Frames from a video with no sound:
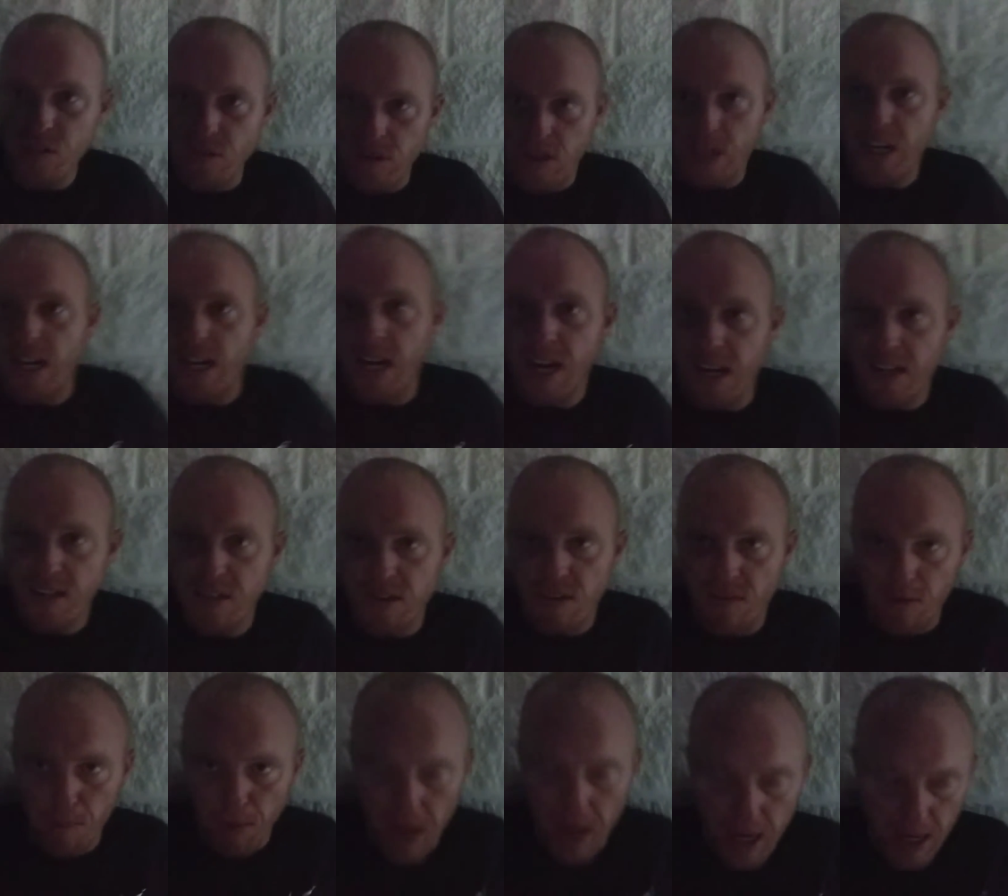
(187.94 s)
or kinetics of
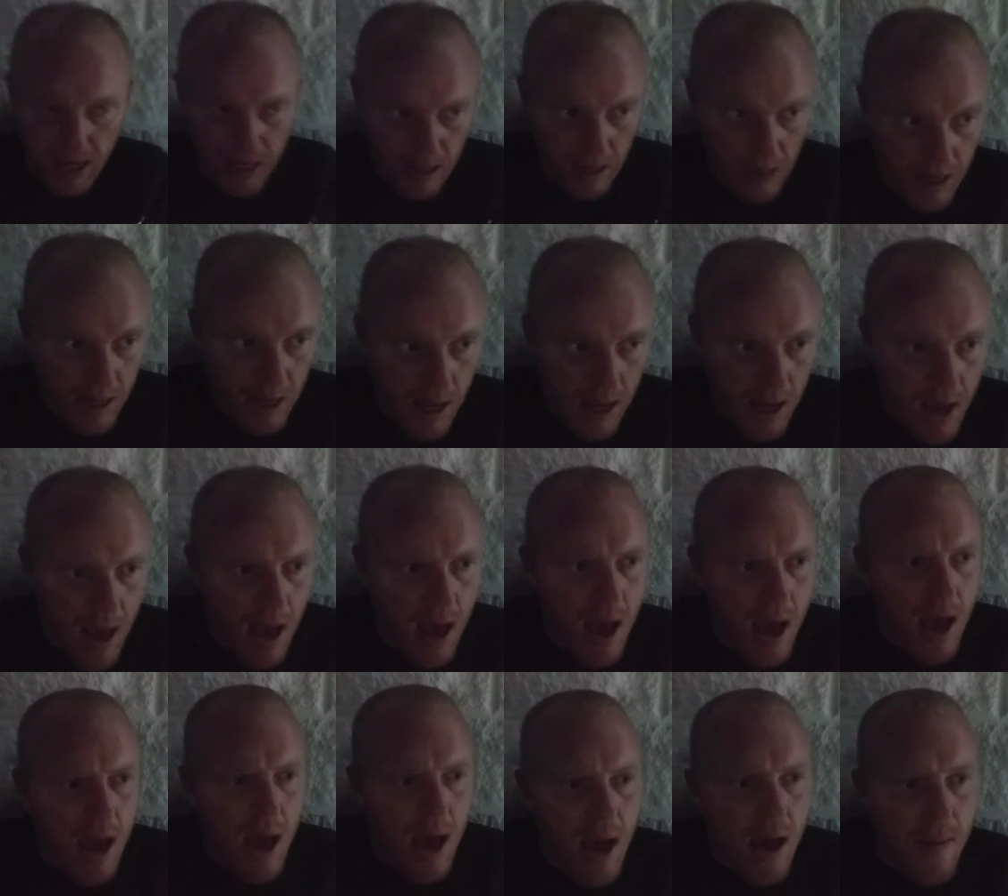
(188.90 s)
the body,
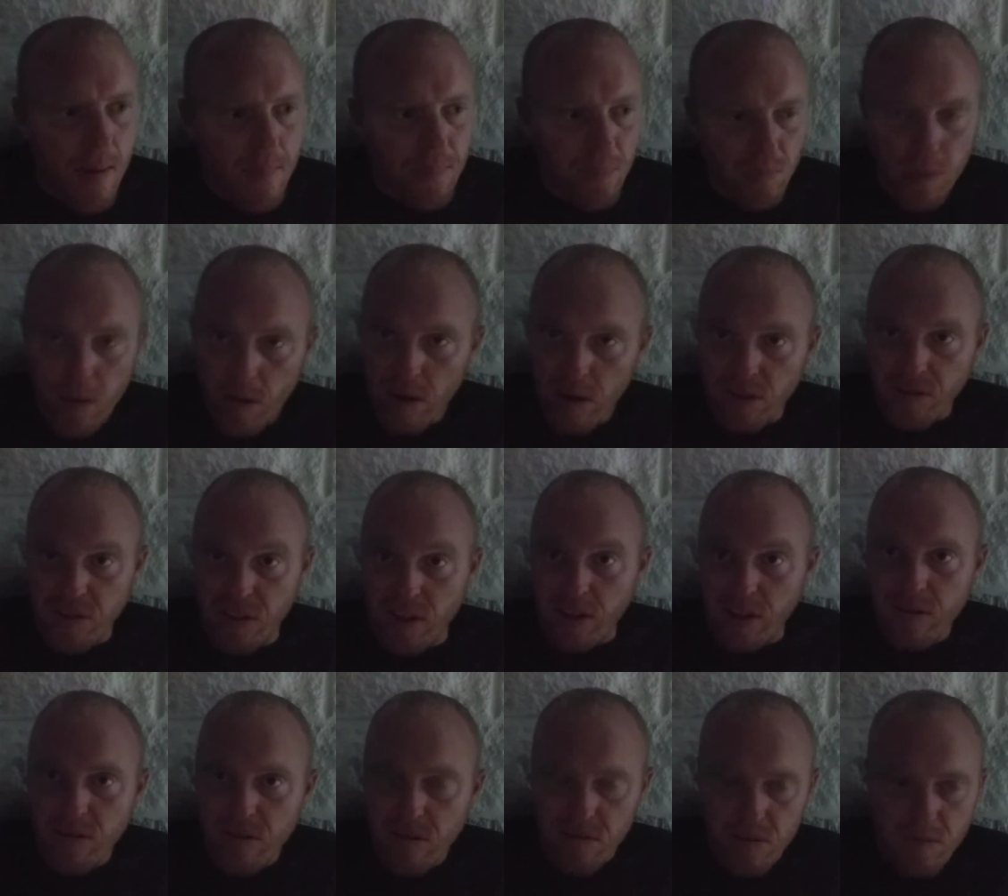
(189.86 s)
because
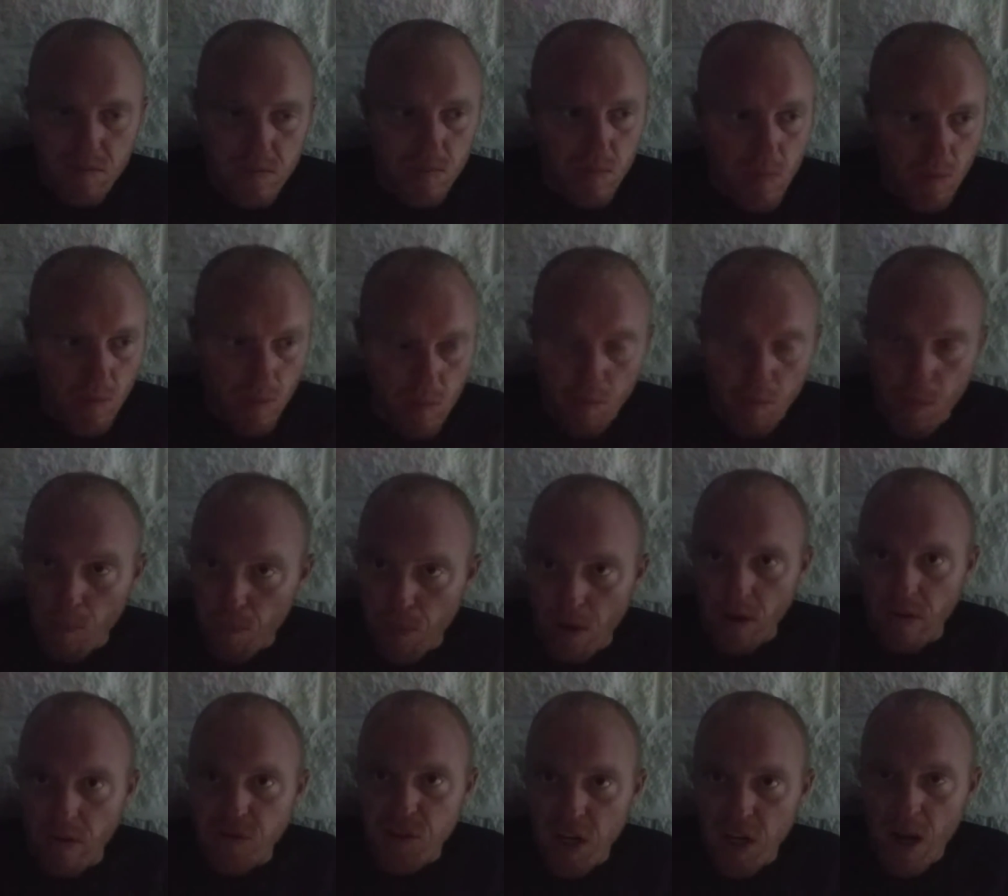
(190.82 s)
it's
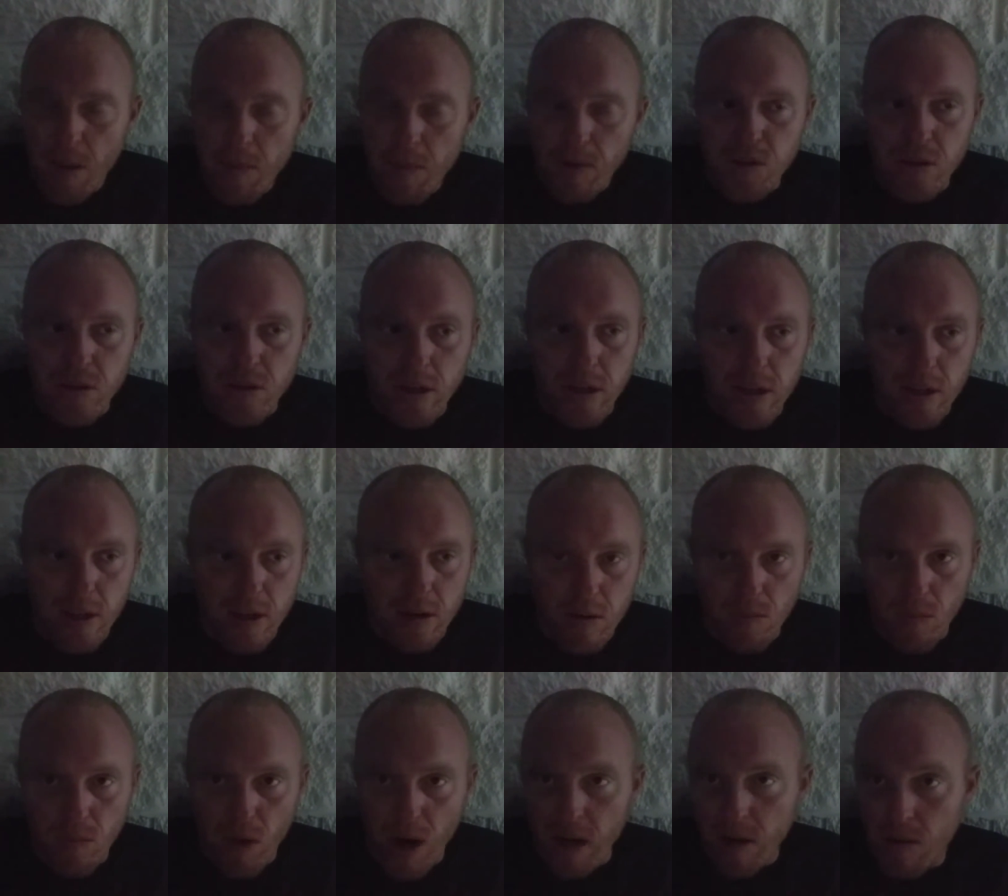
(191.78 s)
part of geometry. Your
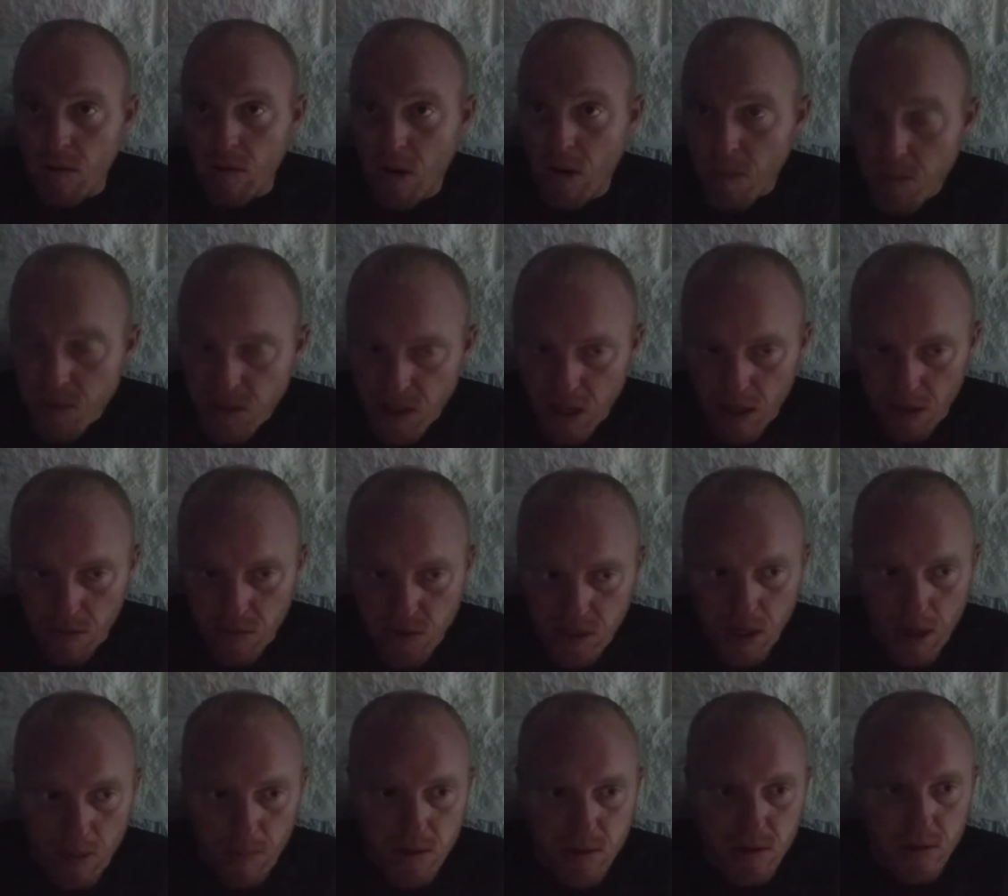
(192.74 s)
radical comes out of
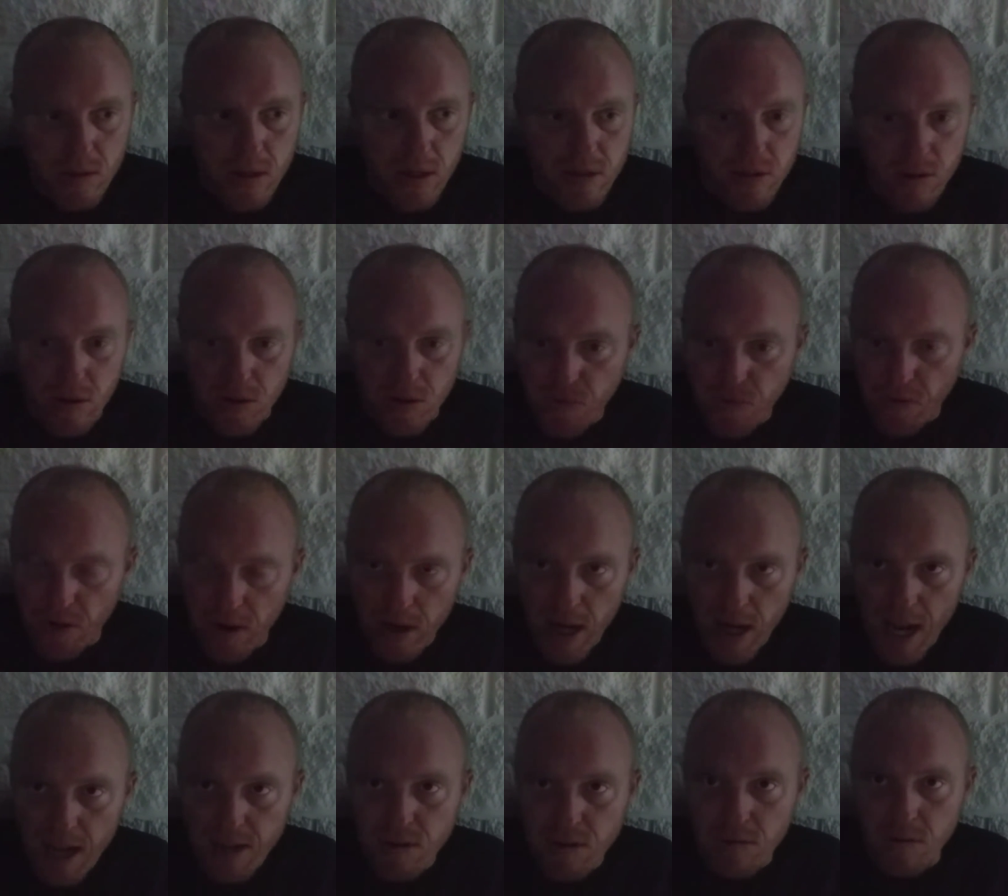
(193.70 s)
geometry, so it's very
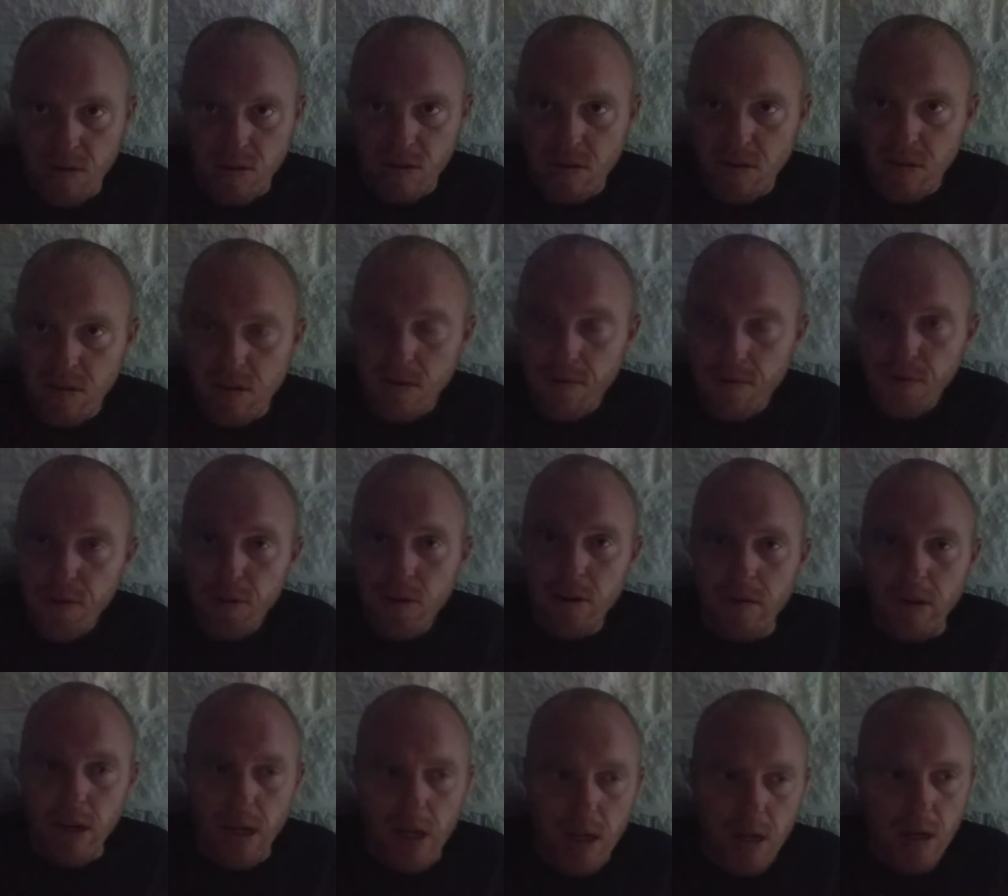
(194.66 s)
natural, just the food
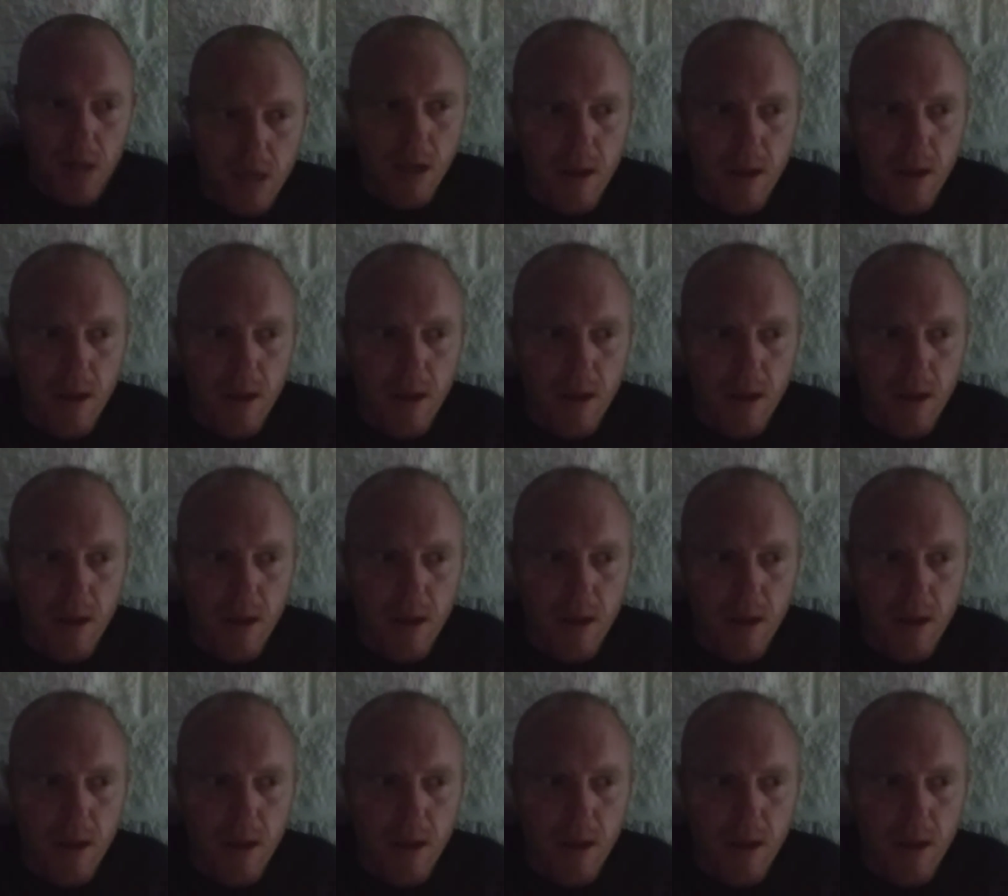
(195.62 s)
you eat.